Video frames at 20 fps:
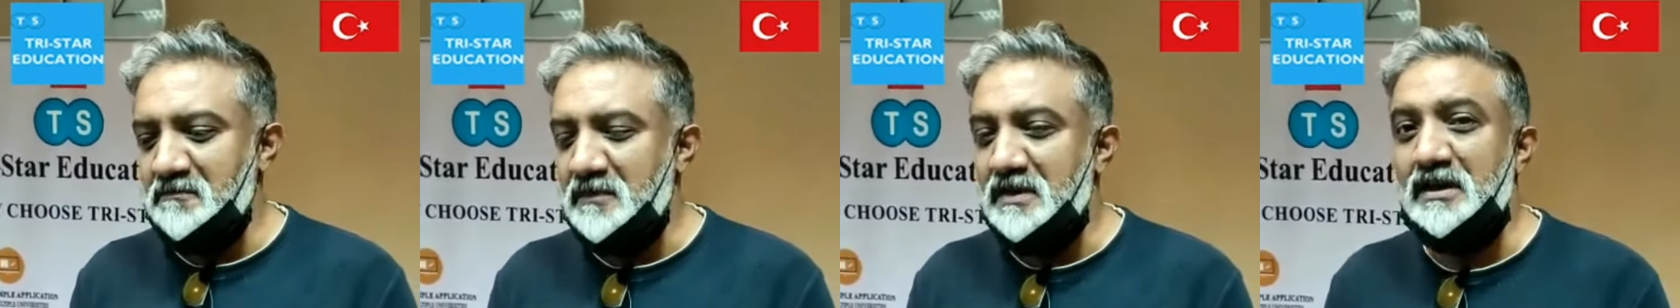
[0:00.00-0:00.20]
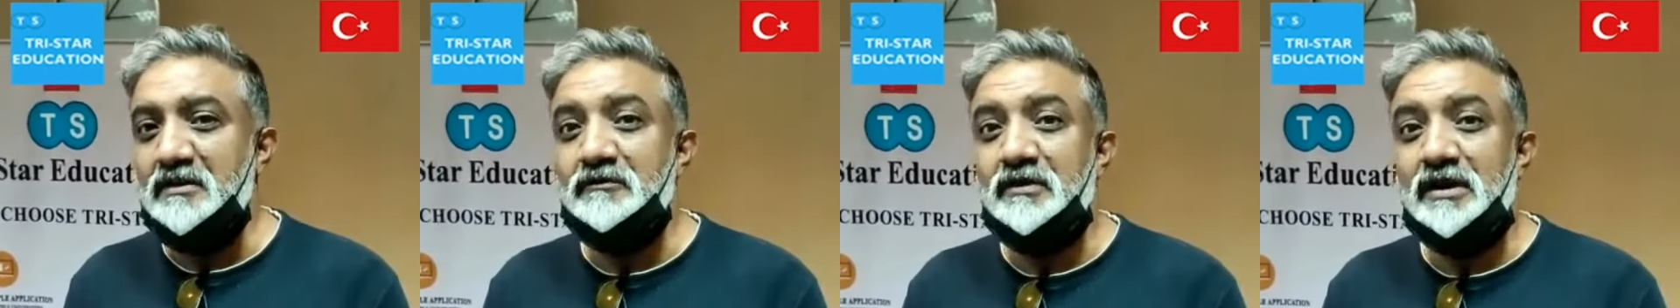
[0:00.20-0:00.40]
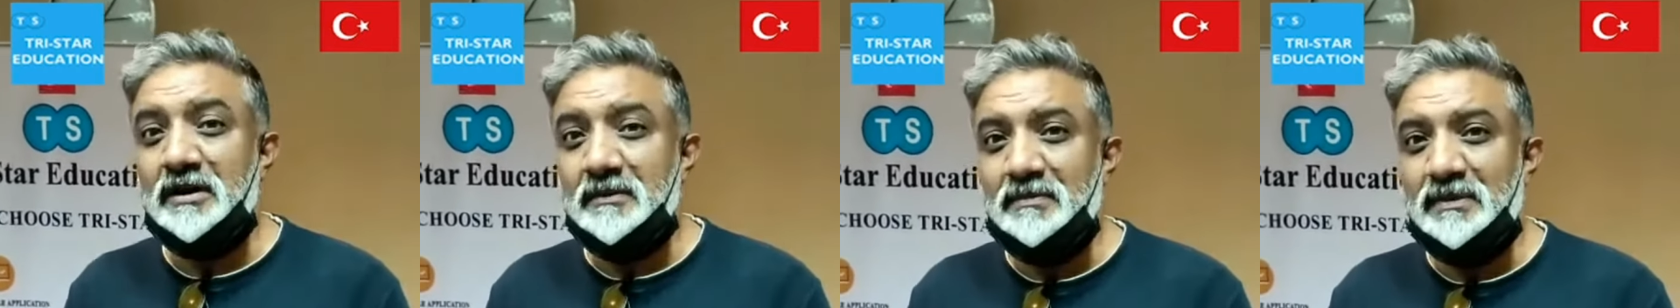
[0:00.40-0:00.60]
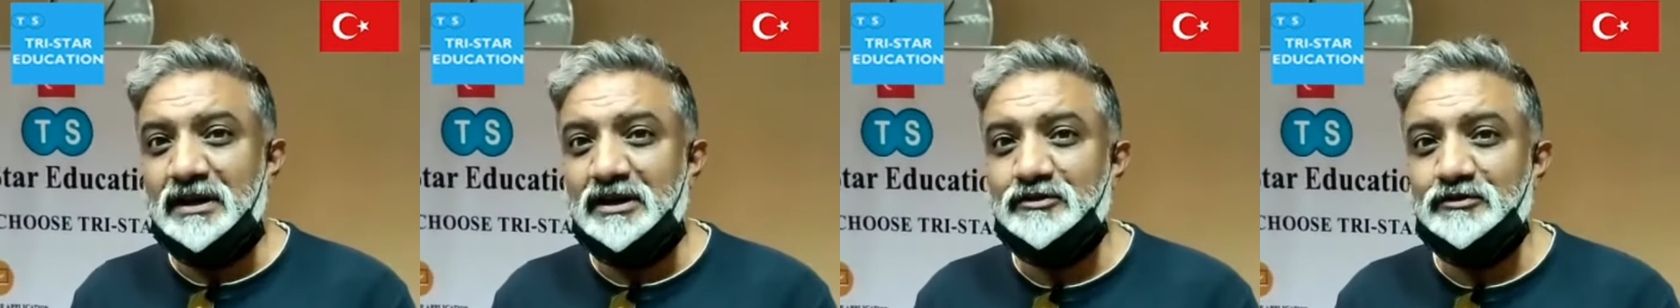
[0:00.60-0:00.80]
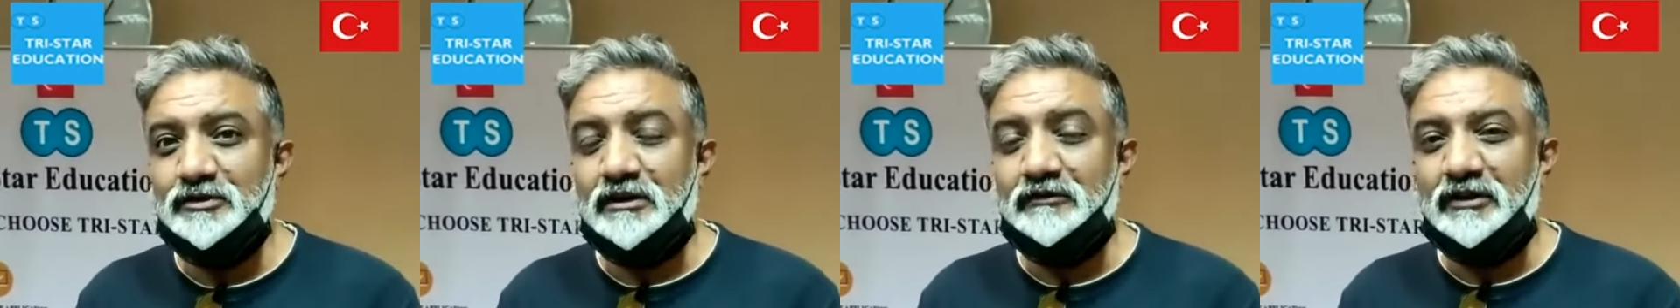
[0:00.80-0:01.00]
We are very
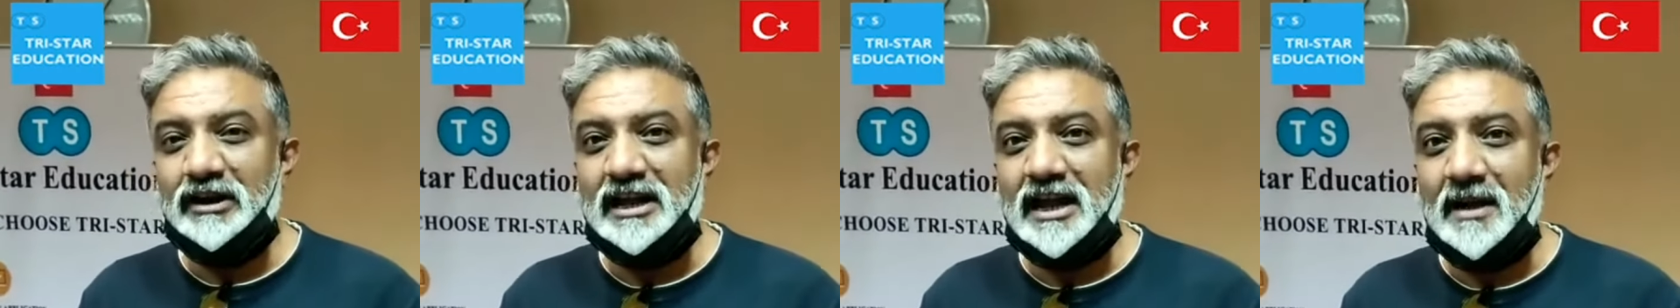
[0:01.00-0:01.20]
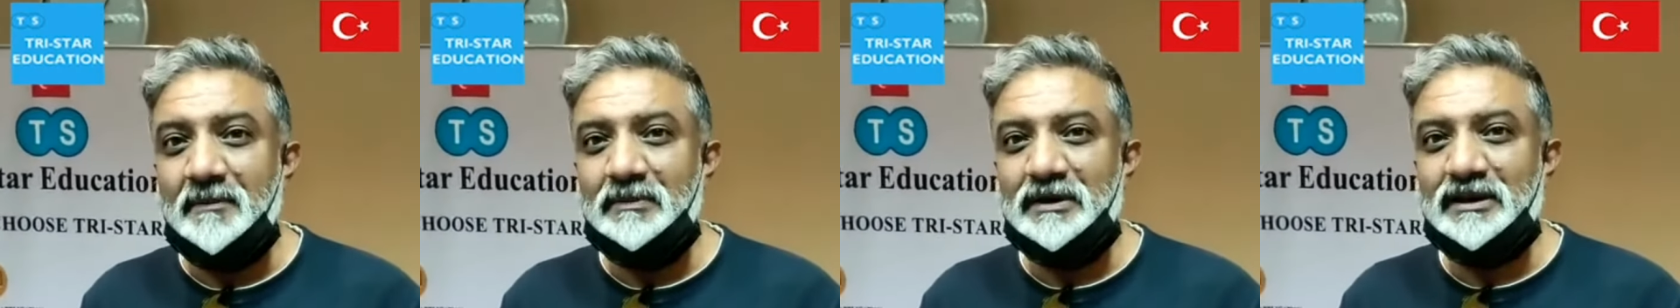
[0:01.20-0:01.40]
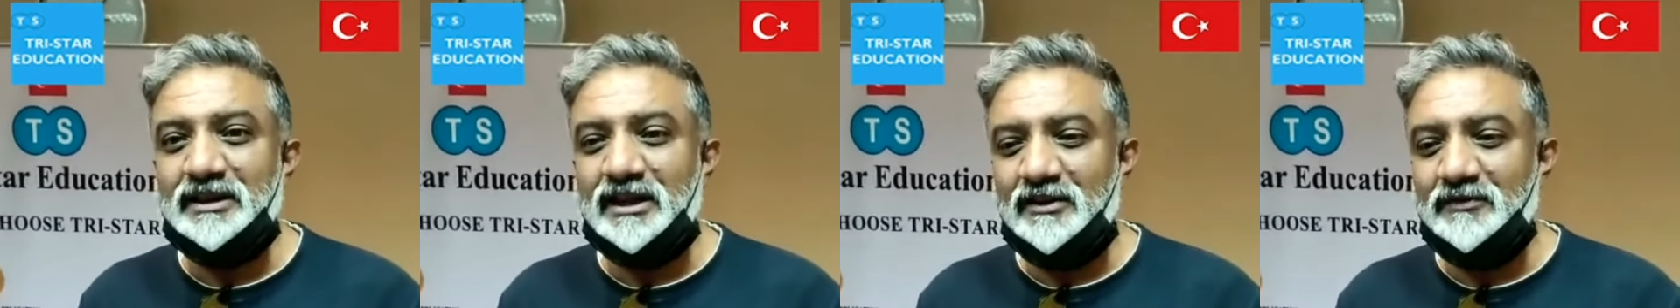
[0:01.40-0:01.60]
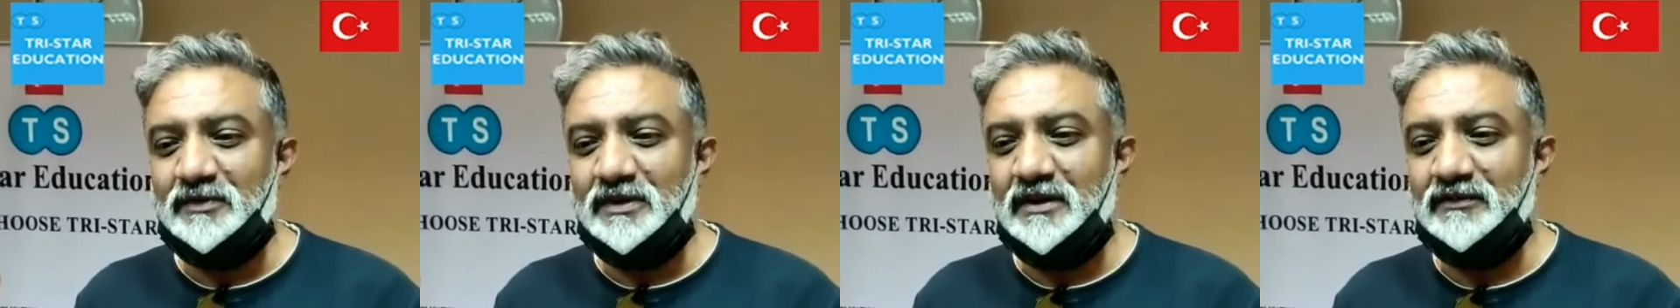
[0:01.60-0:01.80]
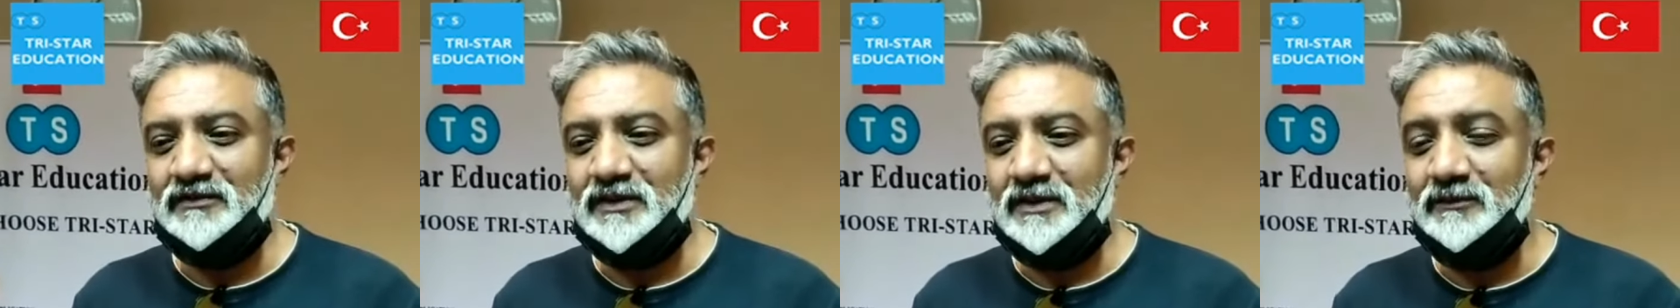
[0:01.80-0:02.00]
pleased, we are very happy that
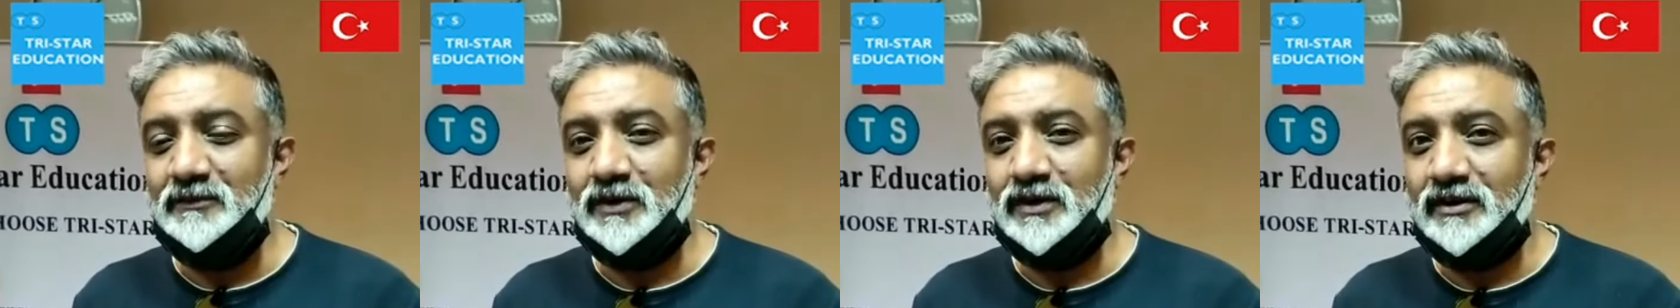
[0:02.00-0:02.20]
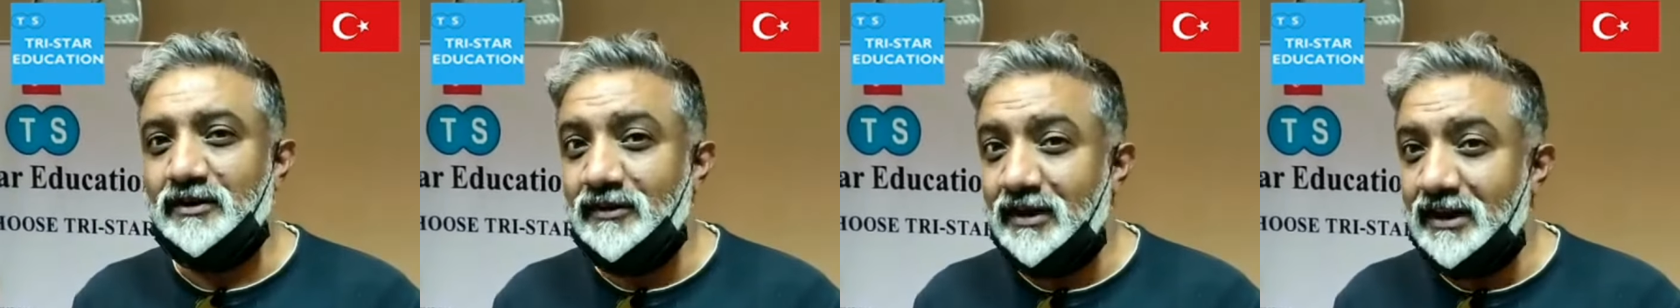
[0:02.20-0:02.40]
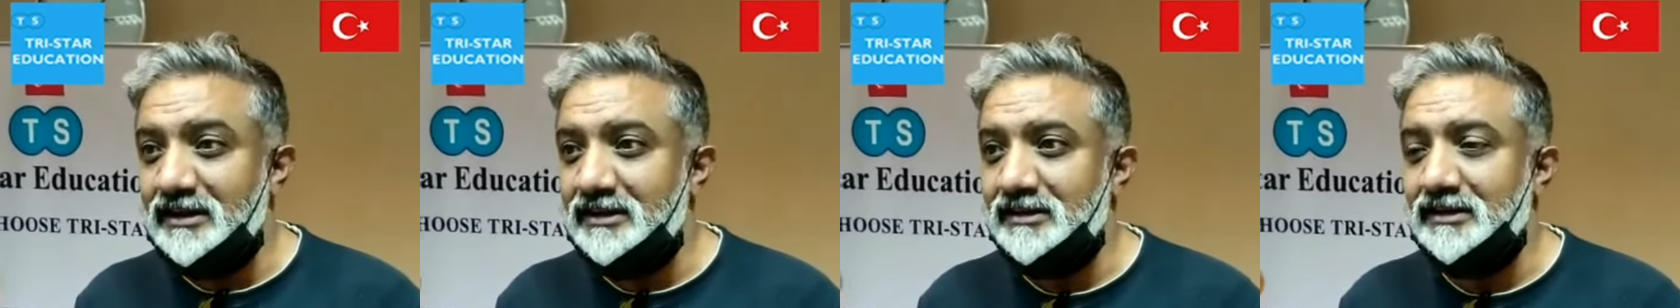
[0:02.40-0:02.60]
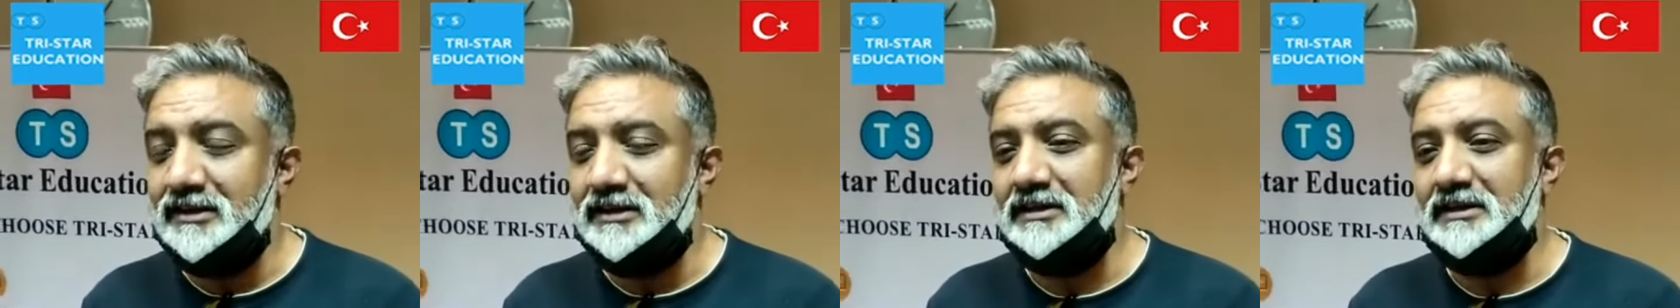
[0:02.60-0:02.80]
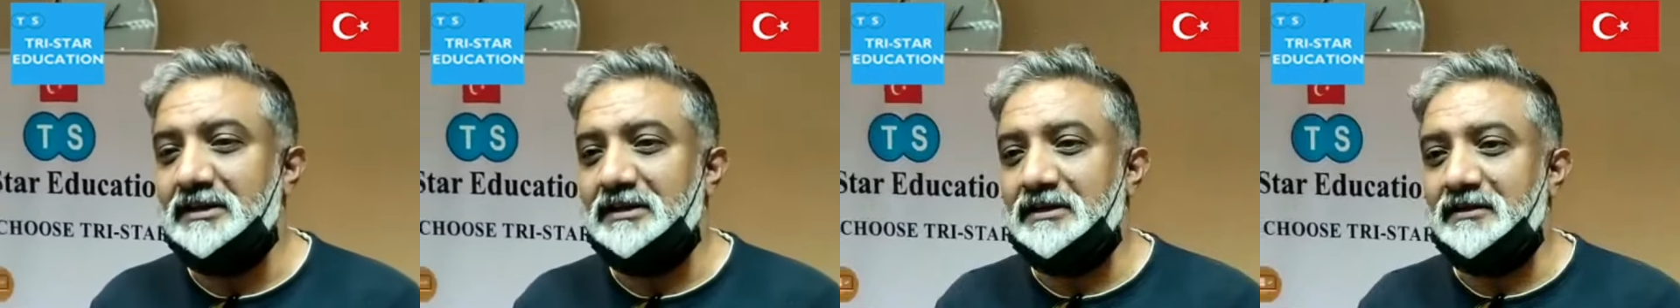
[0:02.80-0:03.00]
we have come for a
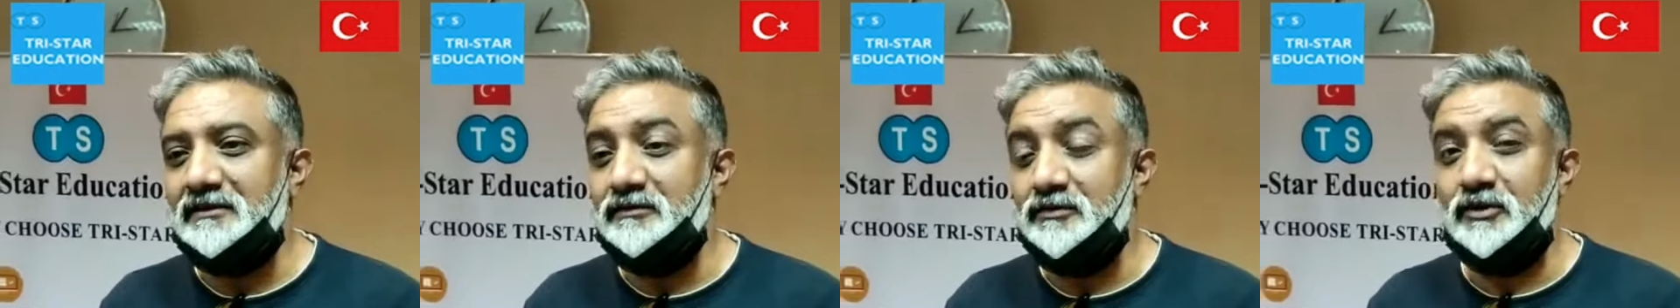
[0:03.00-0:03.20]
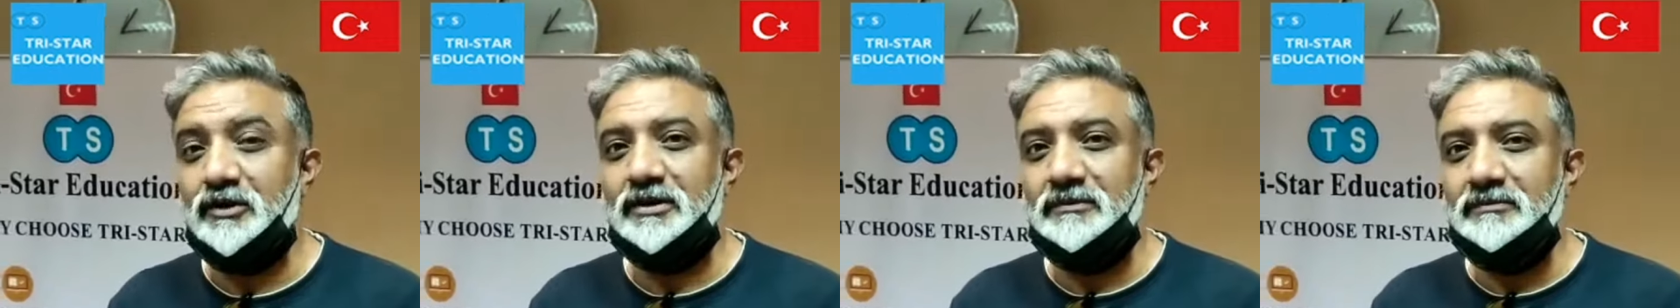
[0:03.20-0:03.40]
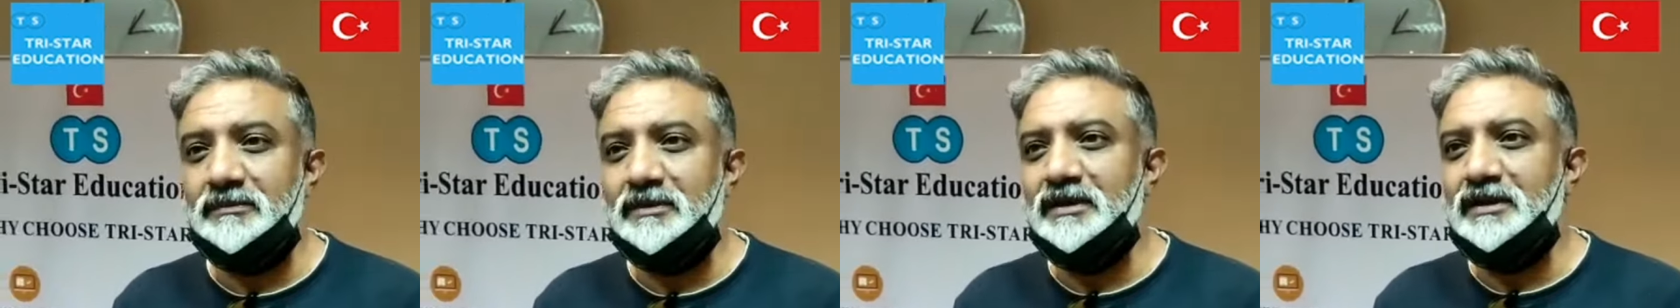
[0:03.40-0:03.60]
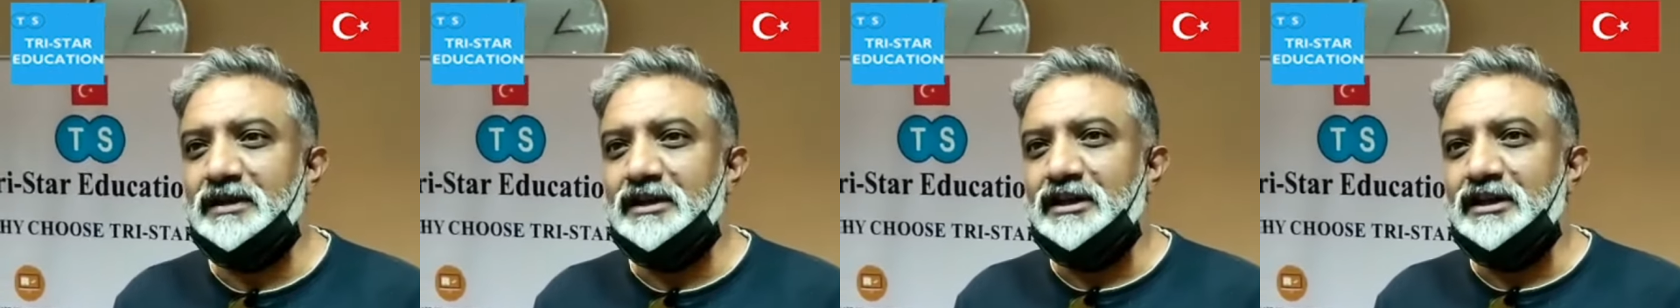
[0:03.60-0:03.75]
right forum.